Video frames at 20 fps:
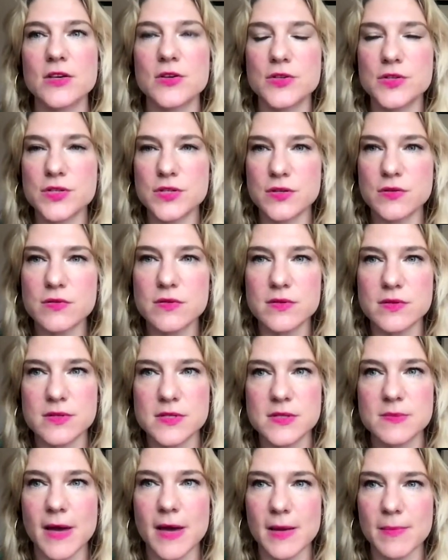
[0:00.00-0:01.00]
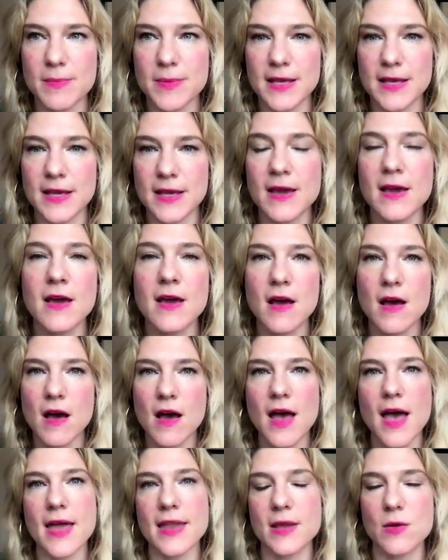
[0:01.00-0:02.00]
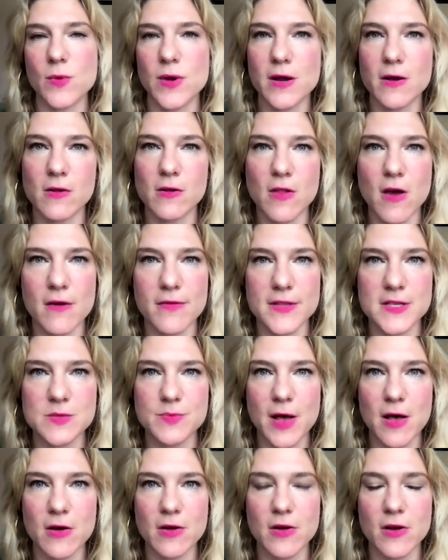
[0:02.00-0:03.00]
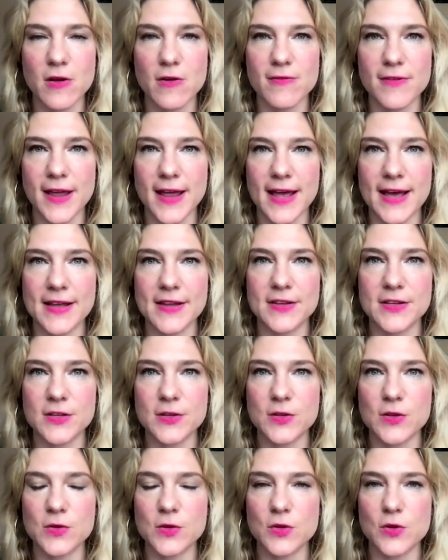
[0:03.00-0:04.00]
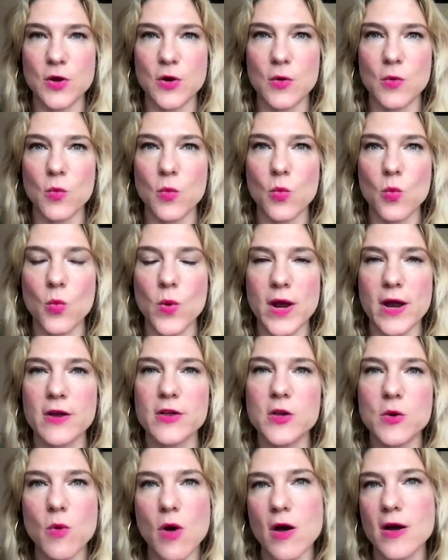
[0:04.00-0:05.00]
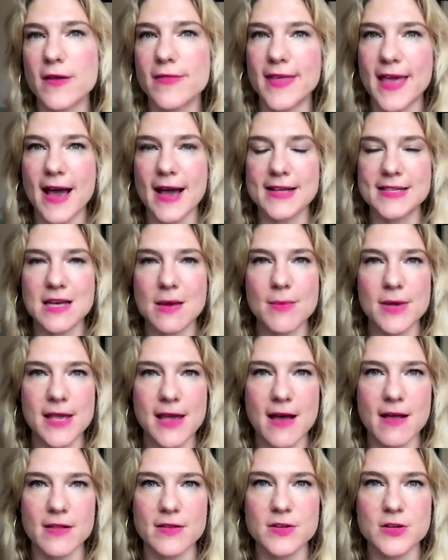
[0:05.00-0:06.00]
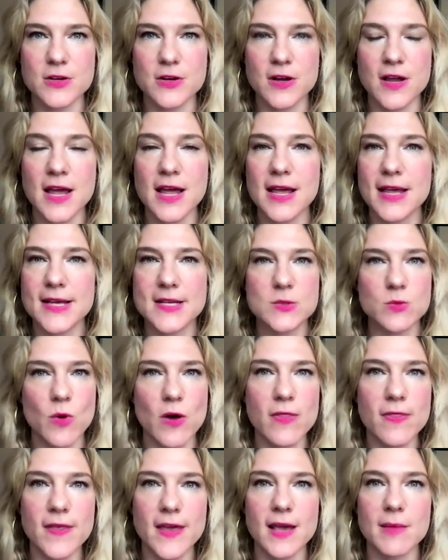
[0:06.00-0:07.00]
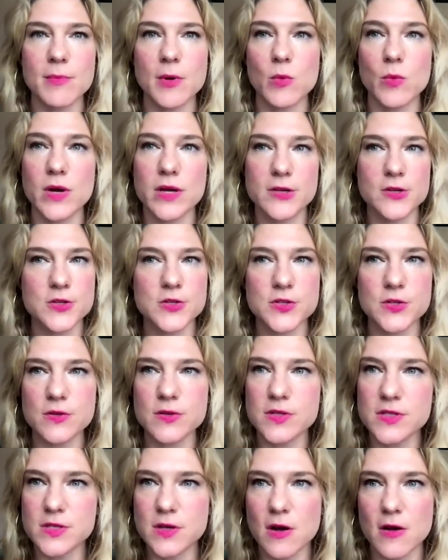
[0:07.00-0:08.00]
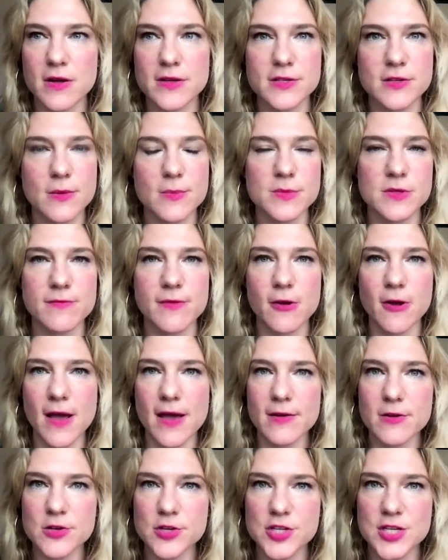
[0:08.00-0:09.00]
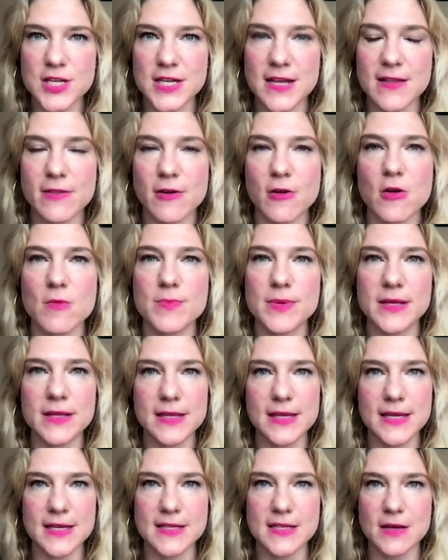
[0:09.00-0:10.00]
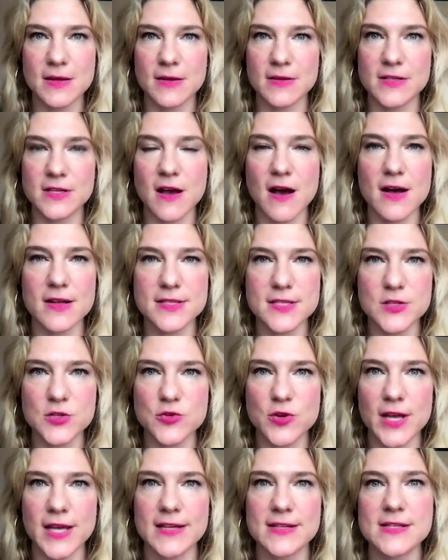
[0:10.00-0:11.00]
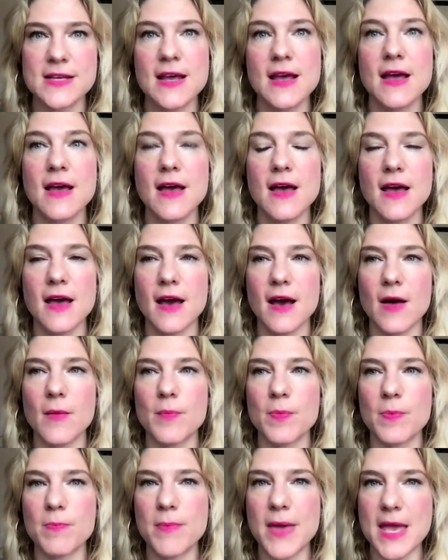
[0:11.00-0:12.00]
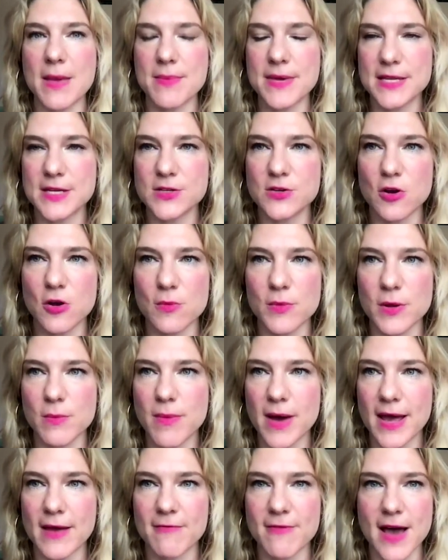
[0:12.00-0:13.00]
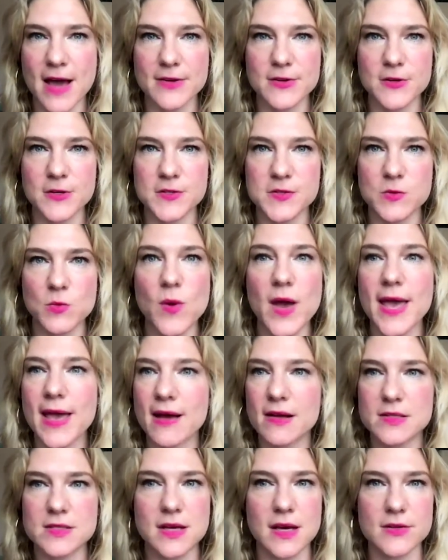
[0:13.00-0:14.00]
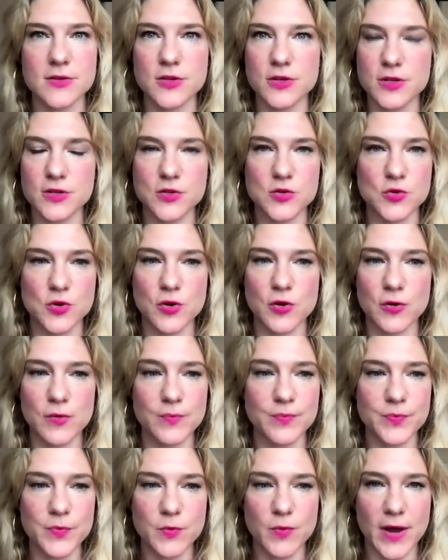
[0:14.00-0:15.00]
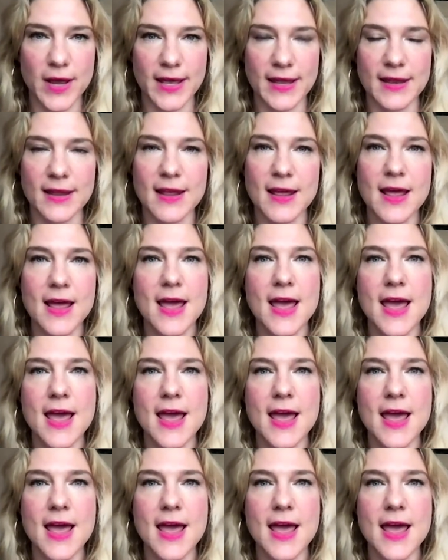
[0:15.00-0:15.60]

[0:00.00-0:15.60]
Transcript: your students might be anywhere along this bell curve. And you know where you are in the academic calendar is one thing but where your students are in terms of their energy and their ability to, to concentrate um, may be determined by factors way outside your control right